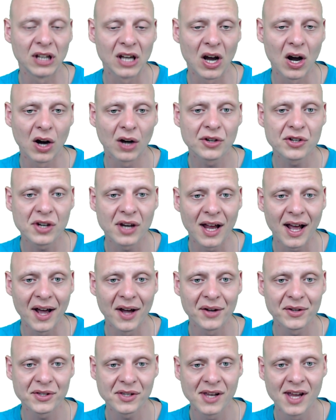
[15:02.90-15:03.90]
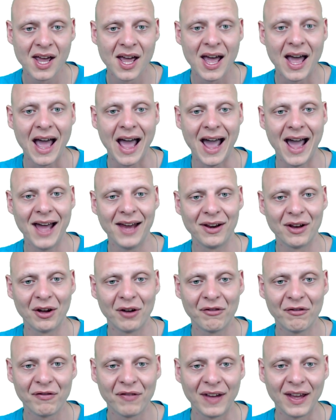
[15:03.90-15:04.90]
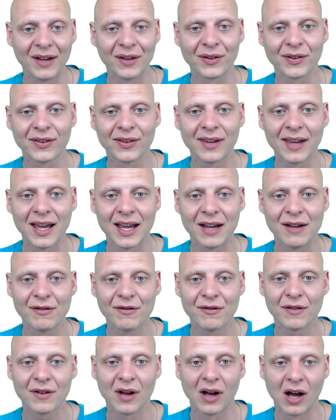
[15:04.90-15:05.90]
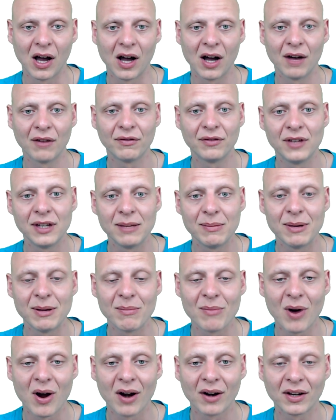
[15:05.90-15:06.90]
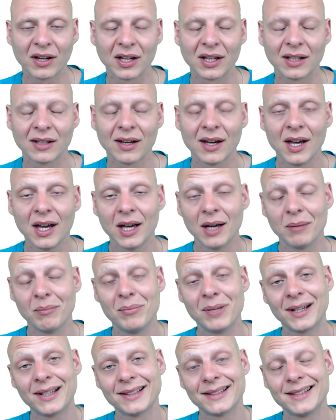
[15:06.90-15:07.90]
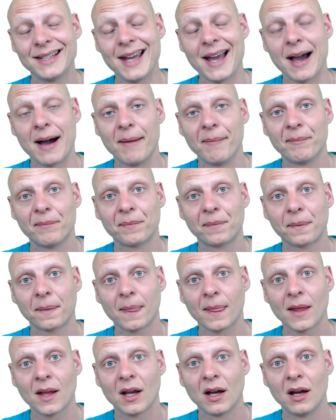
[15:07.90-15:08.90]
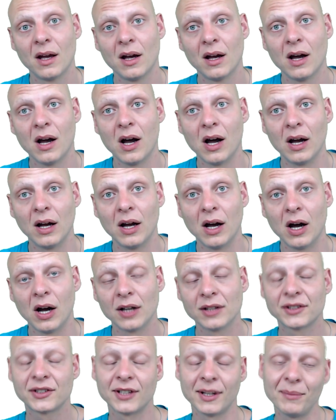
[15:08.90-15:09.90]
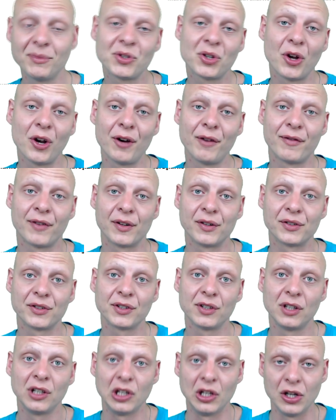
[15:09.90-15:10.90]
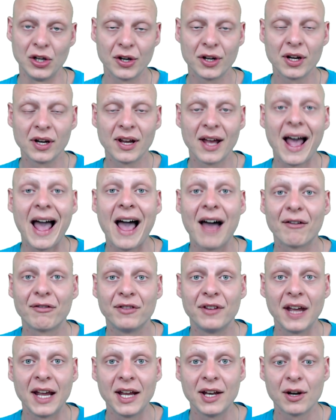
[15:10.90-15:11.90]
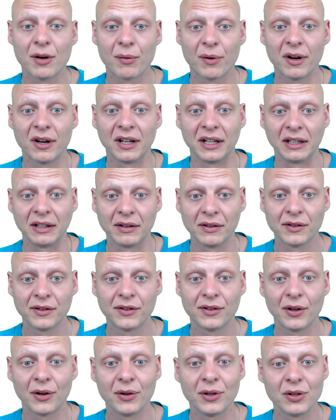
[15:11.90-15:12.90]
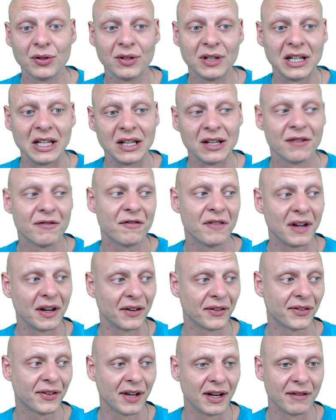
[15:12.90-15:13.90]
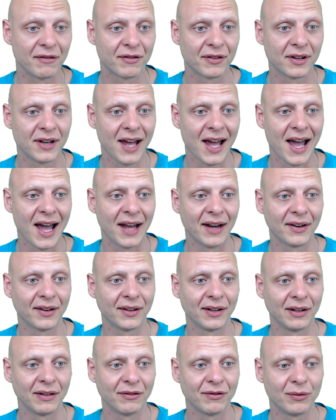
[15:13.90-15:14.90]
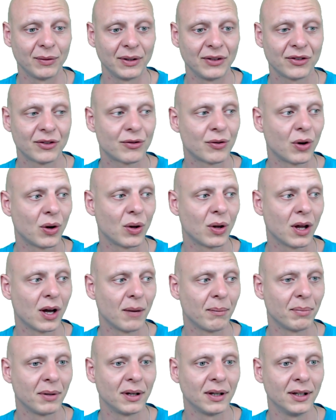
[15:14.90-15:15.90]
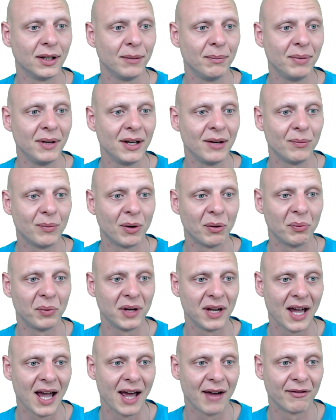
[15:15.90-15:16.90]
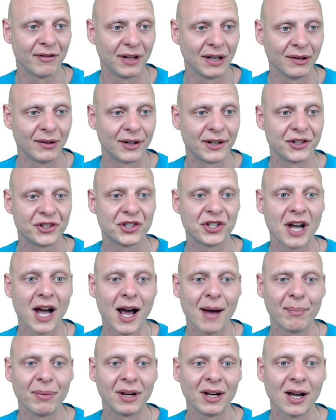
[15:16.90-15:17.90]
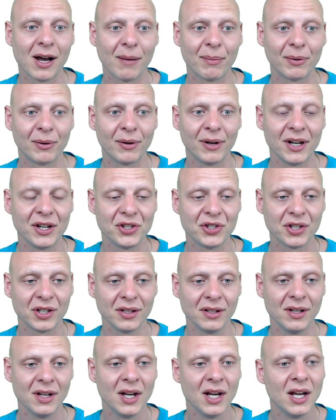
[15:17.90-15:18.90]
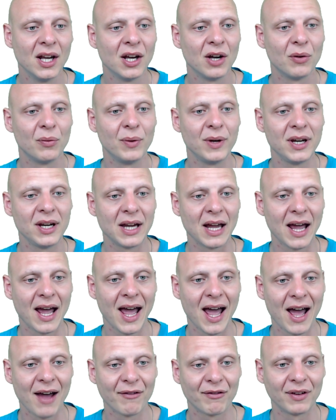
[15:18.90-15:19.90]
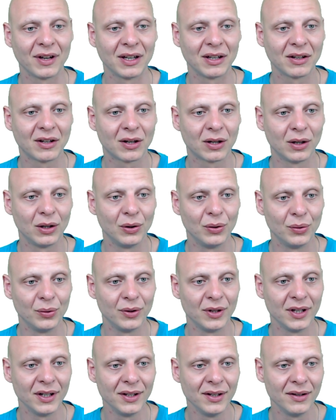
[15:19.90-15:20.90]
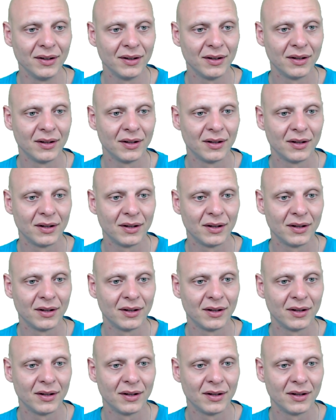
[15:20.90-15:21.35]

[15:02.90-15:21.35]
to the auction house, and a fail-safe of DB Market, because yeah, on some servers you're gonna have data running, so you need a fail-safe for that. And if we scroll up a little bit, what we have here, our shopping operation, we have included,